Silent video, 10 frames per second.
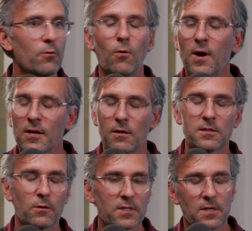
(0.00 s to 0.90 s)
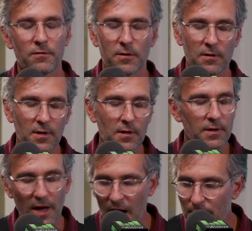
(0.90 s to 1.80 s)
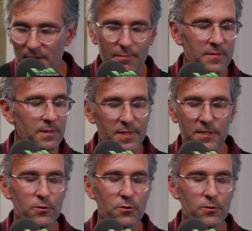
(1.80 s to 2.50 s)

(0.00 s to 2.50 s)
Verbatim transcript: The Oracle, S Q L Server, I B M D B